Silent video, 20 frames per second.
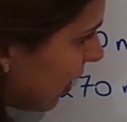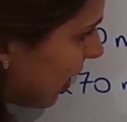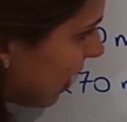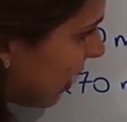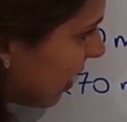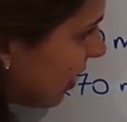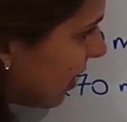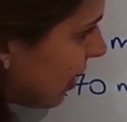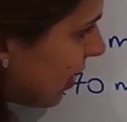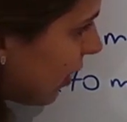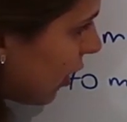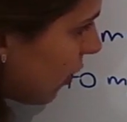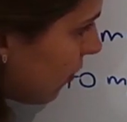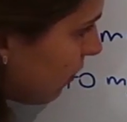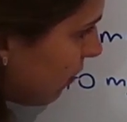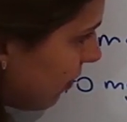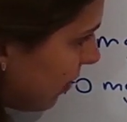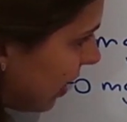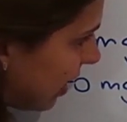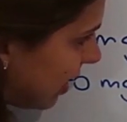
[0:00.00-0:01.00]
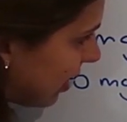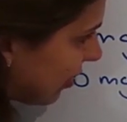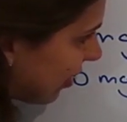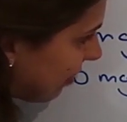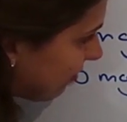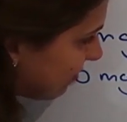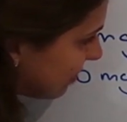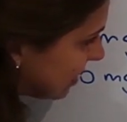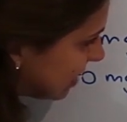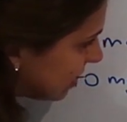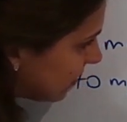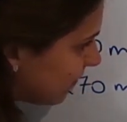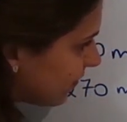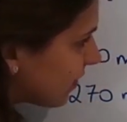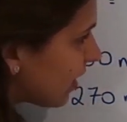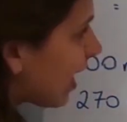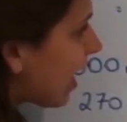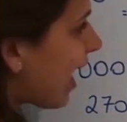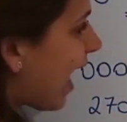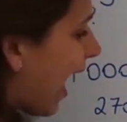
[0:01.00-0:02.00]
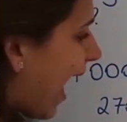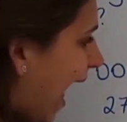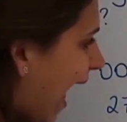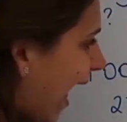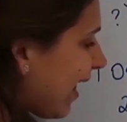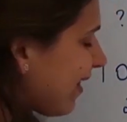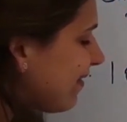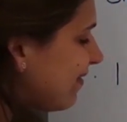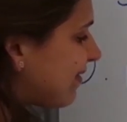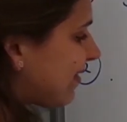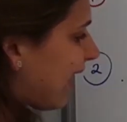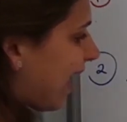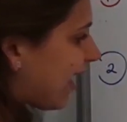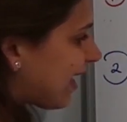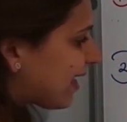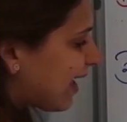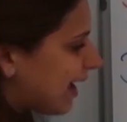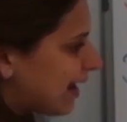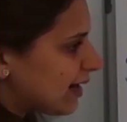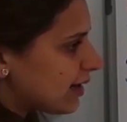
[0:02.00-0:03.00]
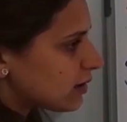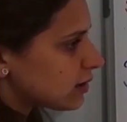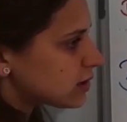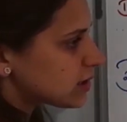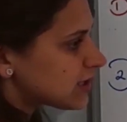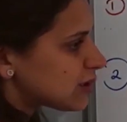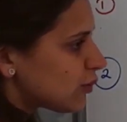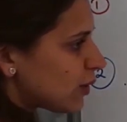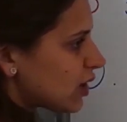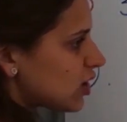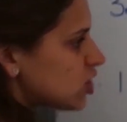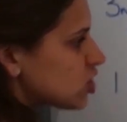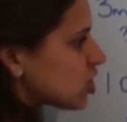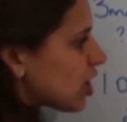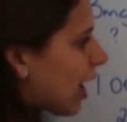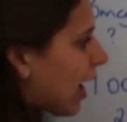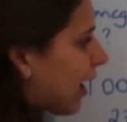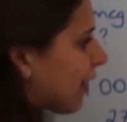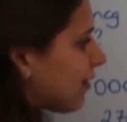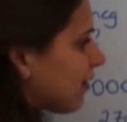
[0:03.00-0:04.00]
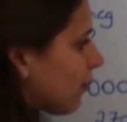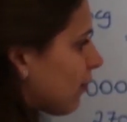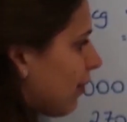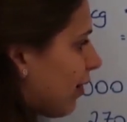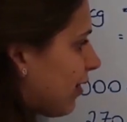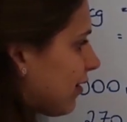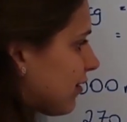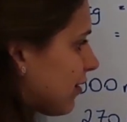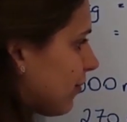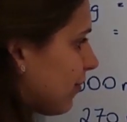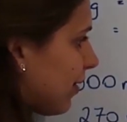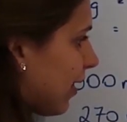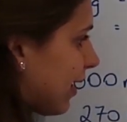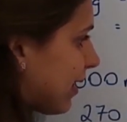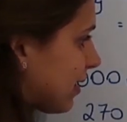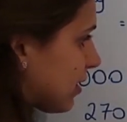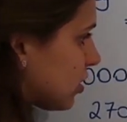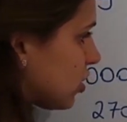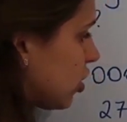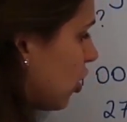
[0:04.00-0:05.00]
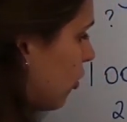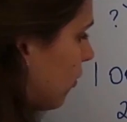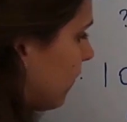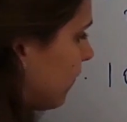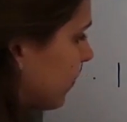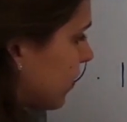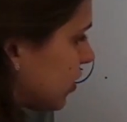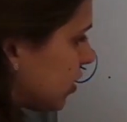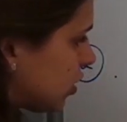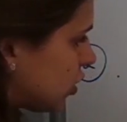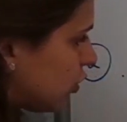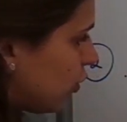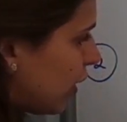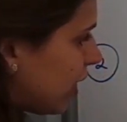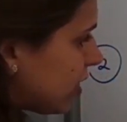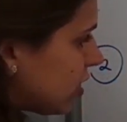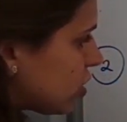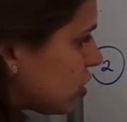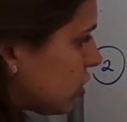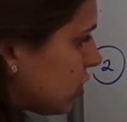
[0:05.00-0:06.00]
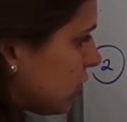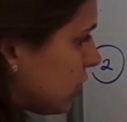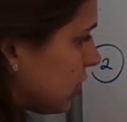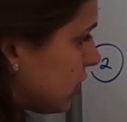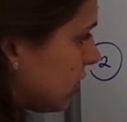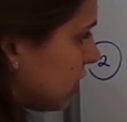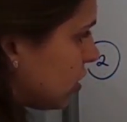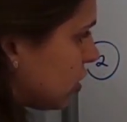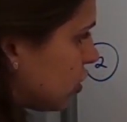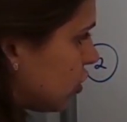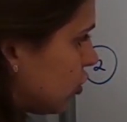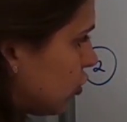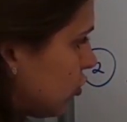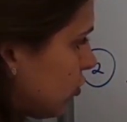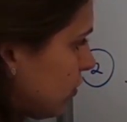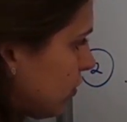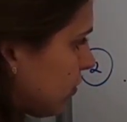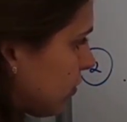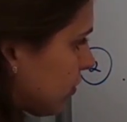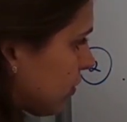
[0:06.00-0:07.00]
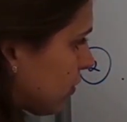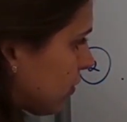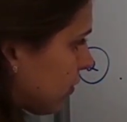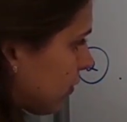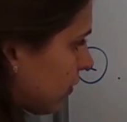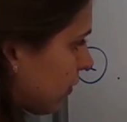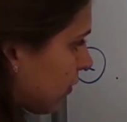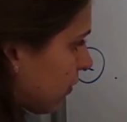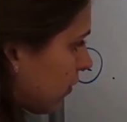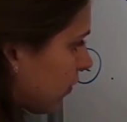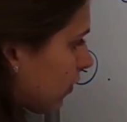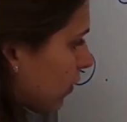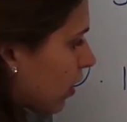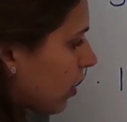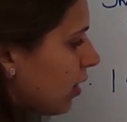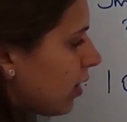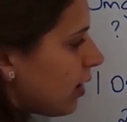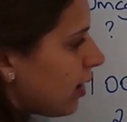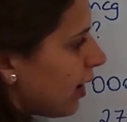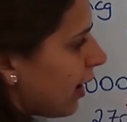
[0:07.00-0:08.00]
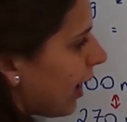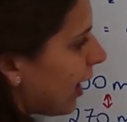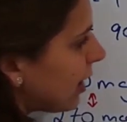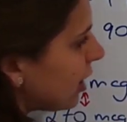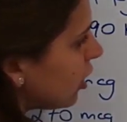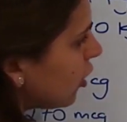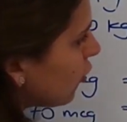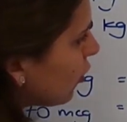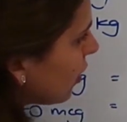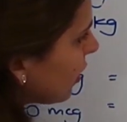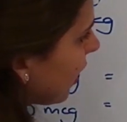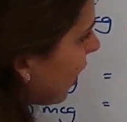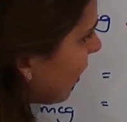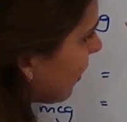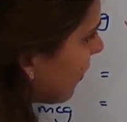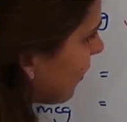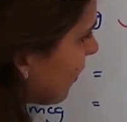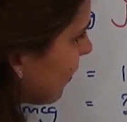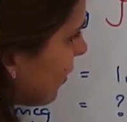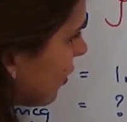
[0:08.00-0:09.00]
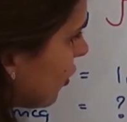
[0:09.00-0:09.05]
in milligrams? And again, switch and multiply. So, switch these two, and you will get